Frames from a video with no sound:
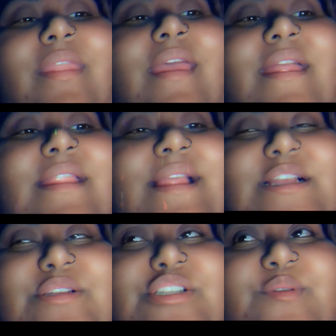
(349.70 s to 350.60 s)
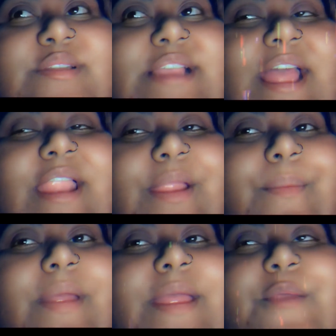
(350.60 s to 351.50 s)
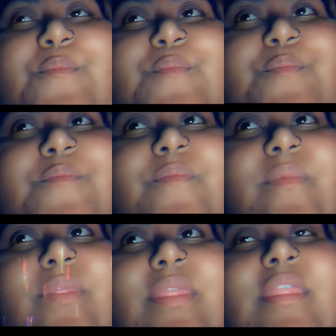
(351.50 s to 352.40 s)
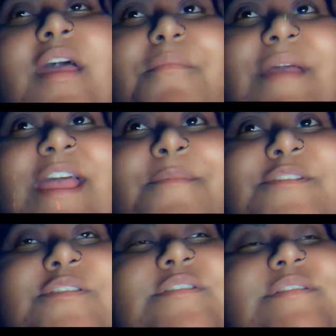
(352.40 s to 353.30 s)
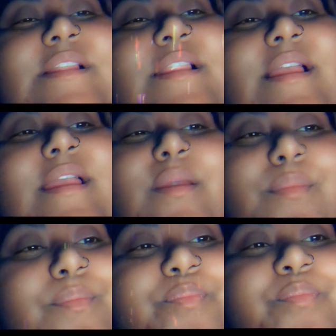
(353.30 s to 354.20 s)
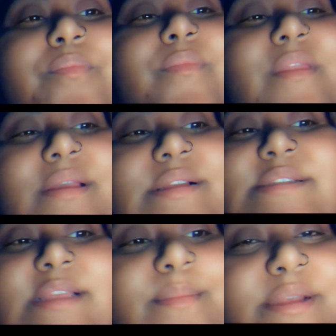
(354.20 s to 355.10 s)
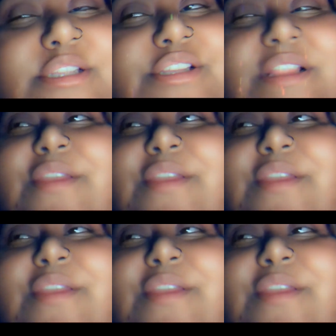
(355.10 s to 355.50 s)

and that's when she was kind of not mad, but she was just gonna like see, bitch, now